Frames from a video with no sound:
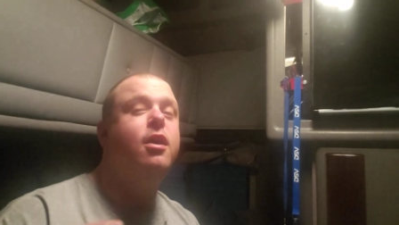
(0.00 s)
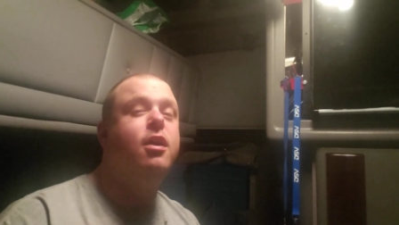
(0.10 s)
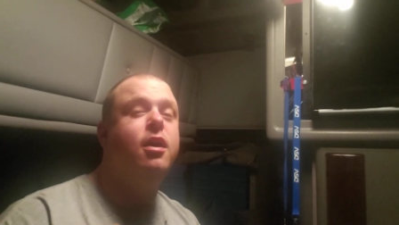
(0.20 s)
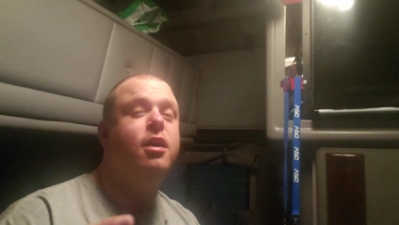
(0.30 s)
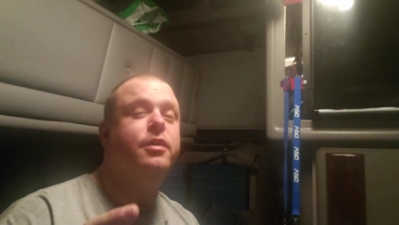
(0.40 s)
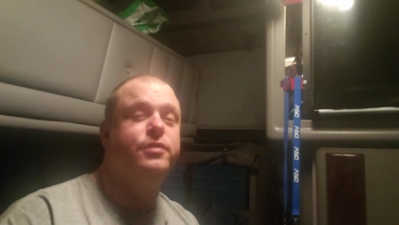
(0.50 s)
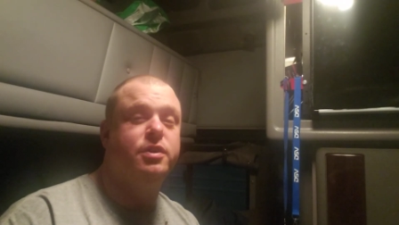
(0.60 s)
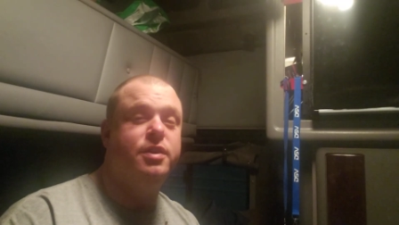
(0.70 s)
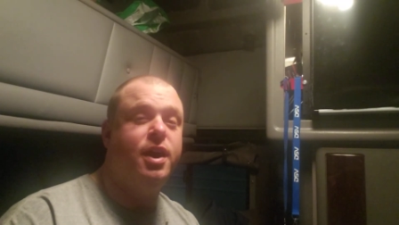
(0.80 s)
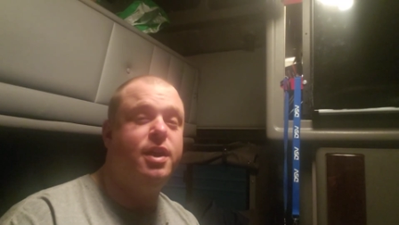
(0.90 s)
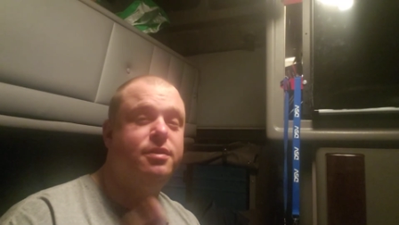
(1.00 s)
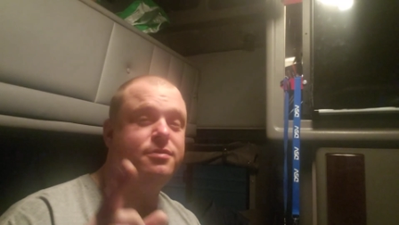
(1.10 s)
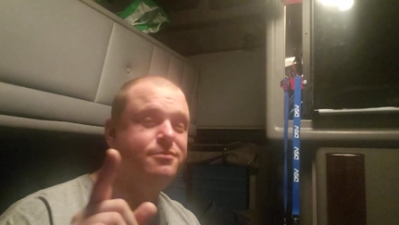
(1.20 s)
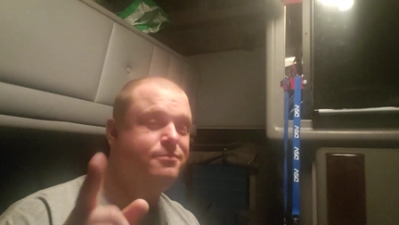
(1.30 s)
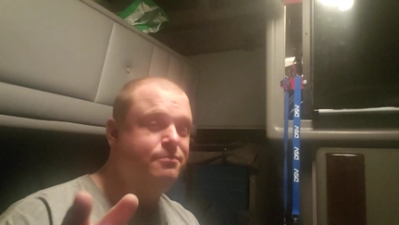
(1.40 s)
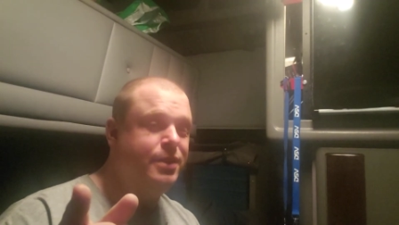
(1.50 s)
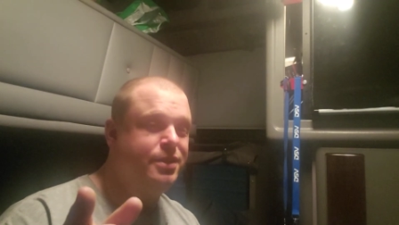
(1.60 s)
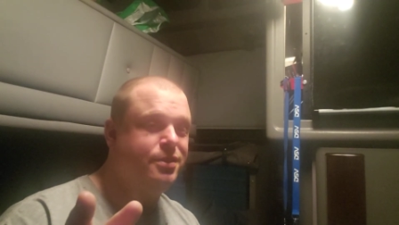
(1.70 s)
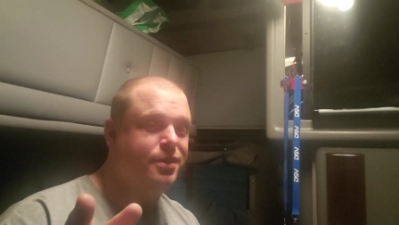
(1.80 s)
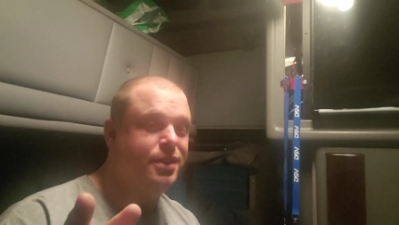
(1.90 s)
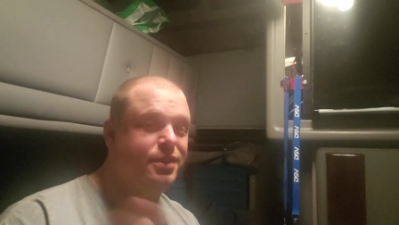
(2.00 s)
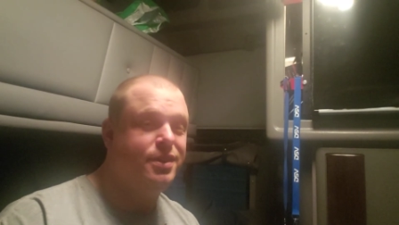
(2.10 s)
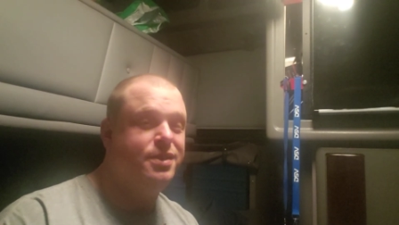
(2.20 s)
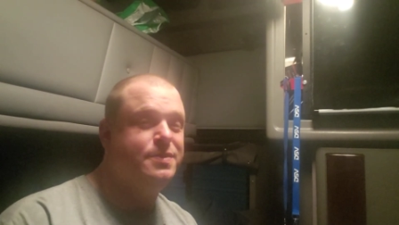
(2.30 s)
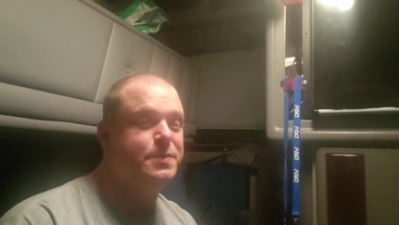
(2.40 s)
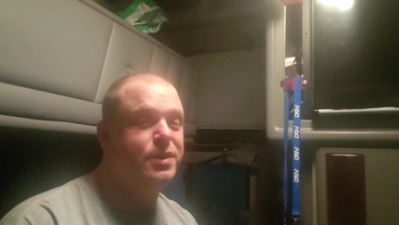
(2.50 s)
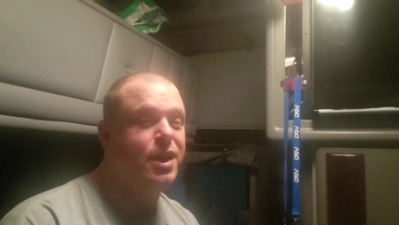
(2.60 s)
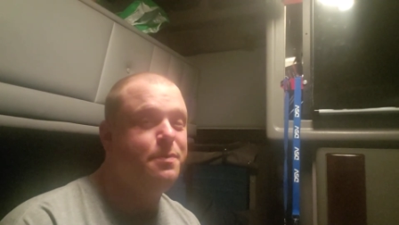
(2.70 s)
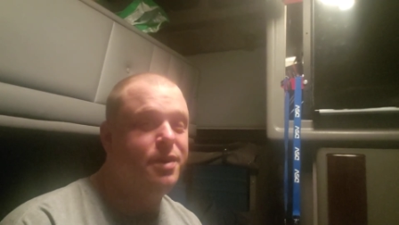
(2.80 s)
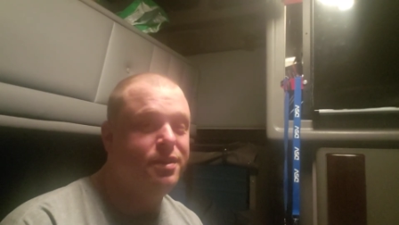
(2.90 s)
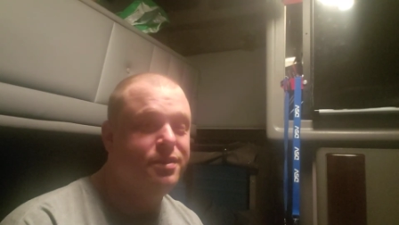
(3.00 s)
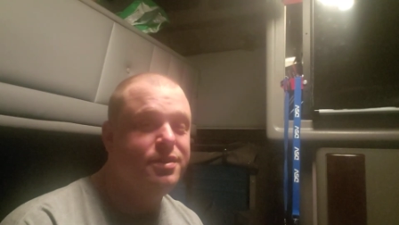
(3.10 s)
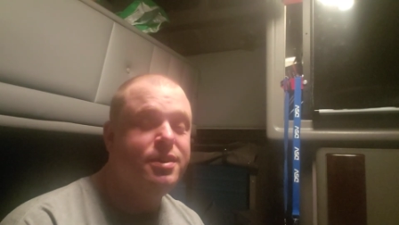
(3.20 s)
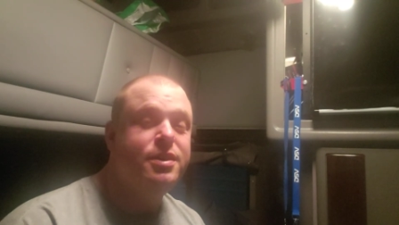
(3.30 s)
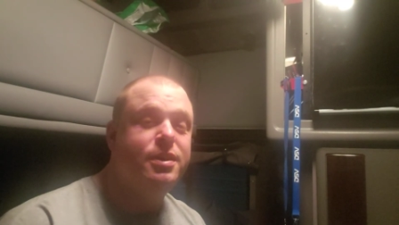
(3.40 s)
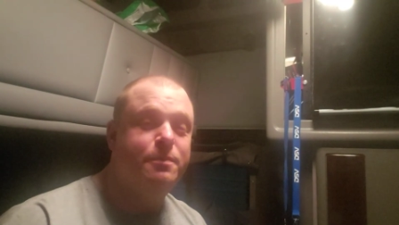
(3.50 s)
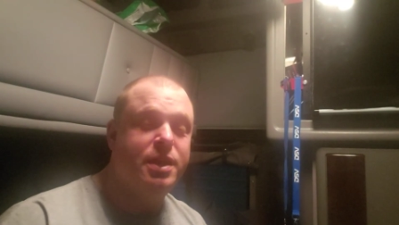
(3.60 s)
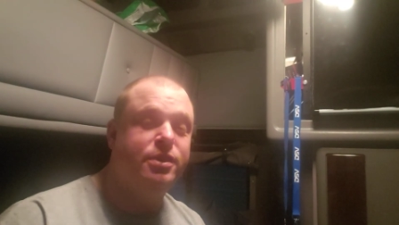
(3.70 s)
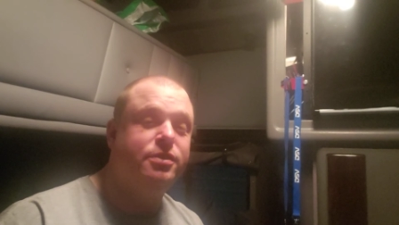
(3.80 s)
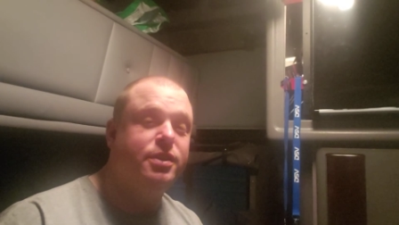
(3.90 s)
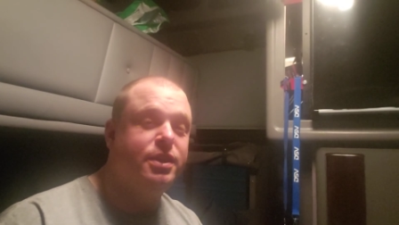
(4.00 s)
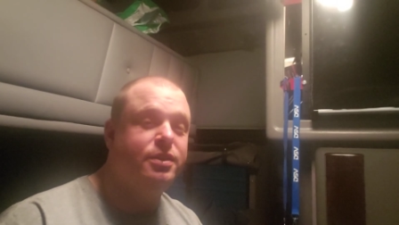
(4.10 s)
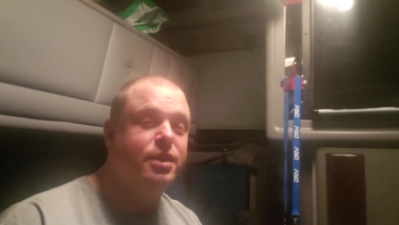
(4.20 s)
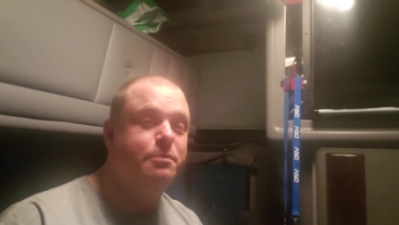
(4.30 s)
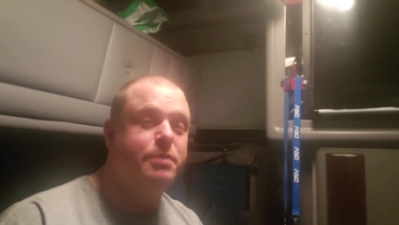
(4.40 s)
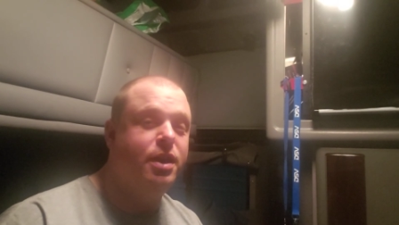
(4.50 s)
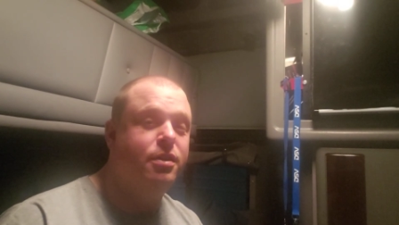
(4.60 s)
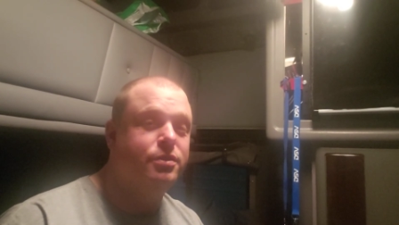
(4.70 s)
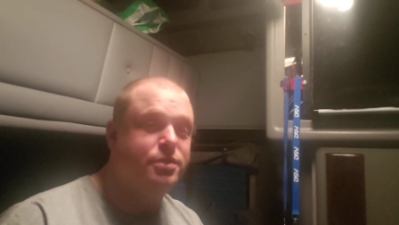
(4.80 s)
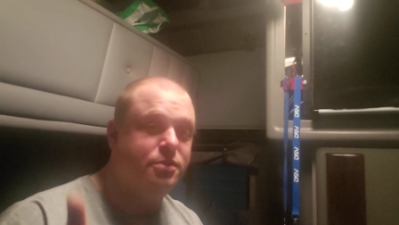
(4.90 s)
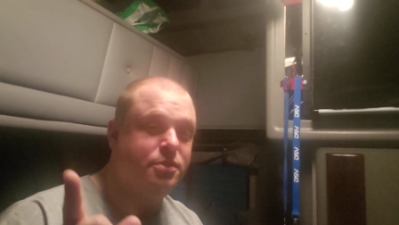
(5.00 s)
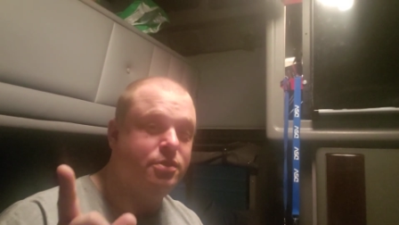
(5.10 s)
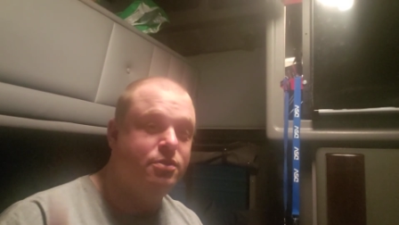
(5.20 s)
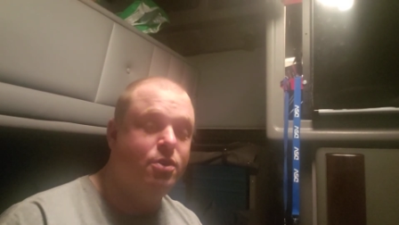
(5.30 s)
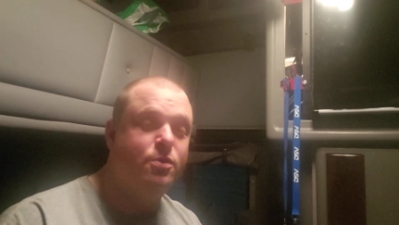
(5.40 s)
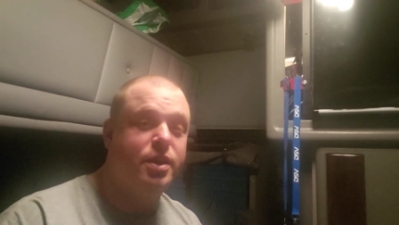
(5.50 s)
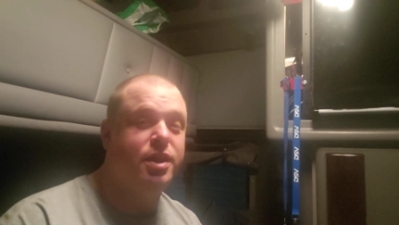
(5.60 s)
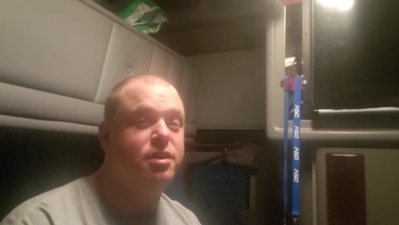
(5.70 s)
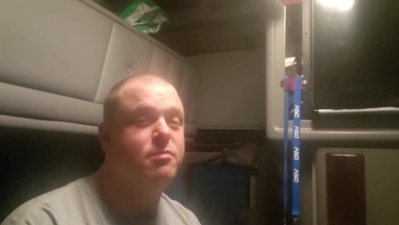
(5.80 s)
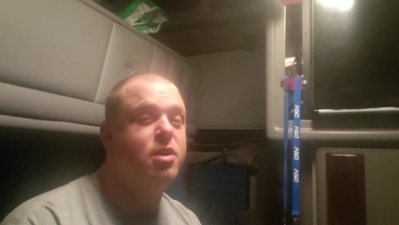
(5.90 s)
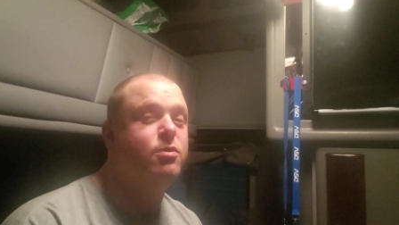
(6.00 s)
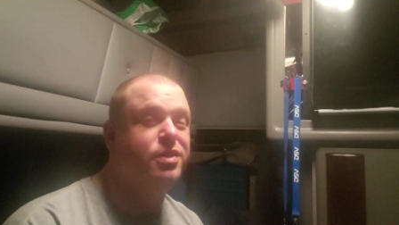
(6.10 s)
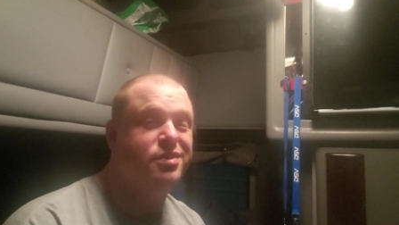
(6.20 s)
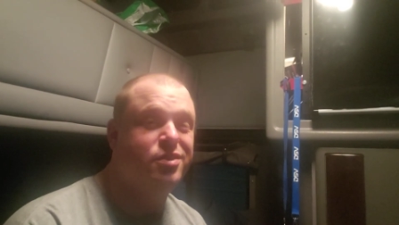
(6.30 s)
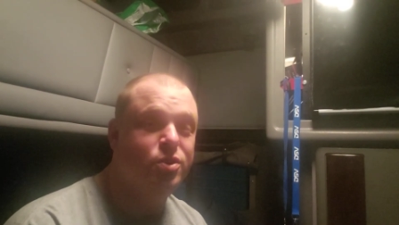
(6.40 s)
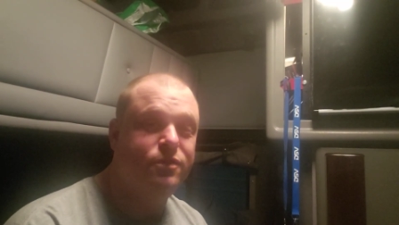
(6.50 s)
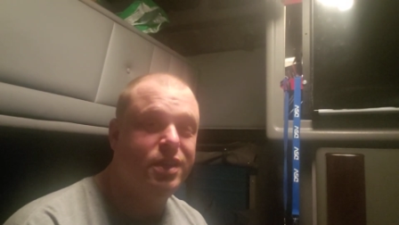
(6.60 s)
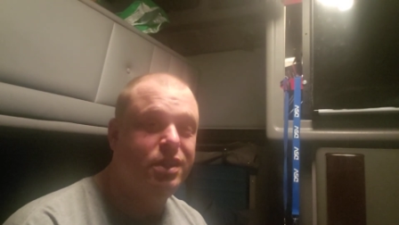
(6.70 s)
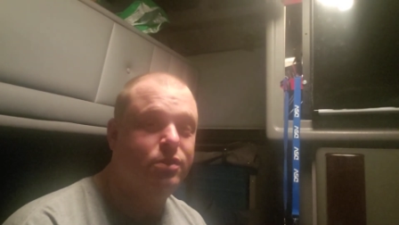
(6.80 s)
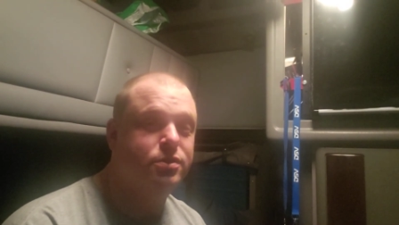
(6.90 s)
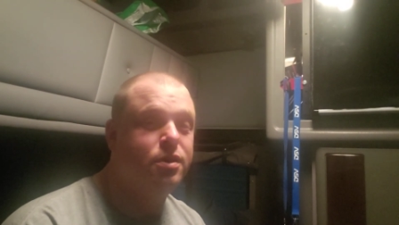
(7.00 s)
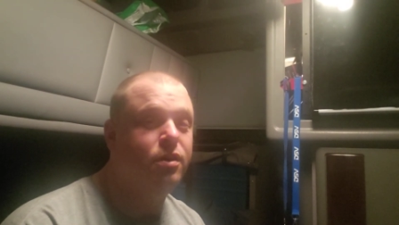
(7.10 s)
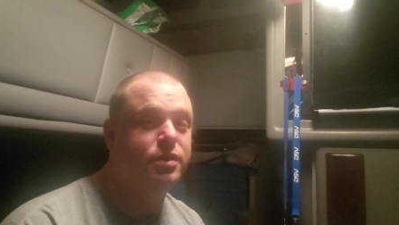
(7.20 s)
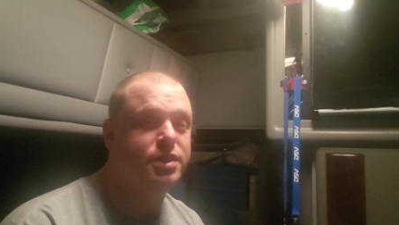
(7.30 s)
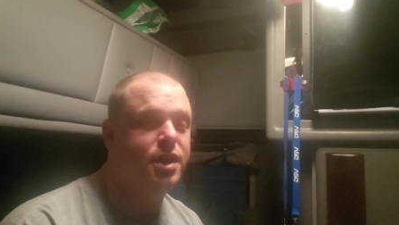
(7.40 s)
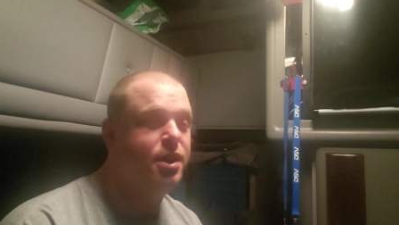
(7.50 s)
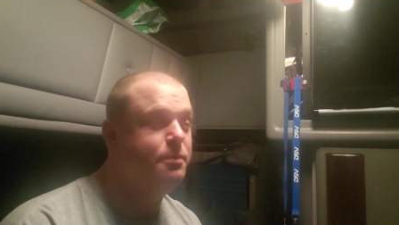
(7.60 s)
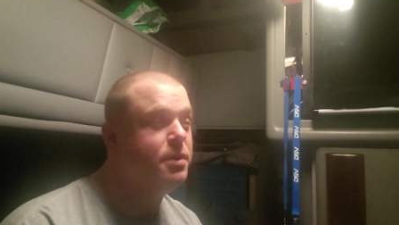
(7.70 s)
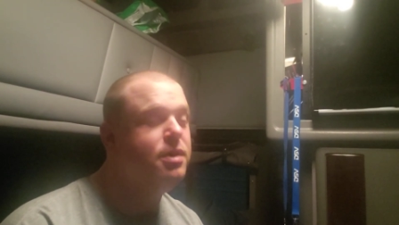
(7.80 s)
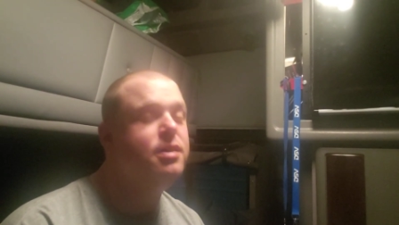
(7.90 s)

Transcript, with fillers: Uh, if you're not, make sure to hit that subscribe button. Make sure to hit that bell so you know when I come up with new videos all the time.